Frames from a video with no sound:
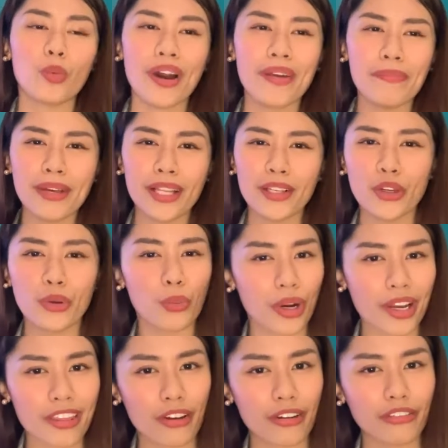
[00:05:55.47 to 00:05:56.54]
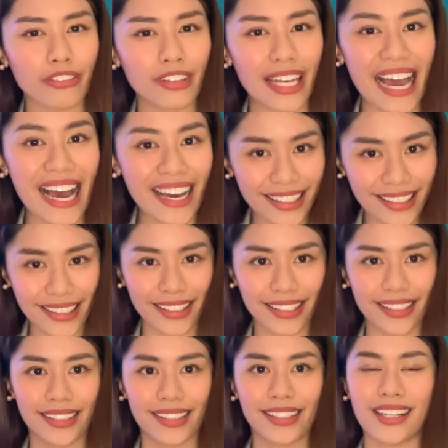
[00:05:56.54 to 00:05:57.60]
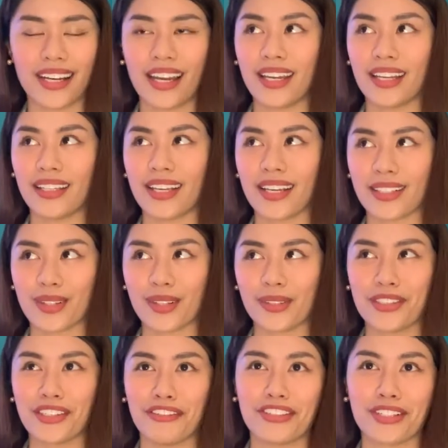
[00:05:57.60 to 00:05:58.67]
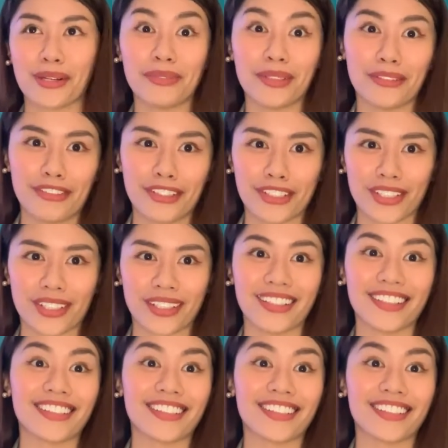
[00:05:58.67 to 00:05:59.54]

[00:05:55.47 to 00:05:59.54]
1 million worth of land in an exclusive subdivision.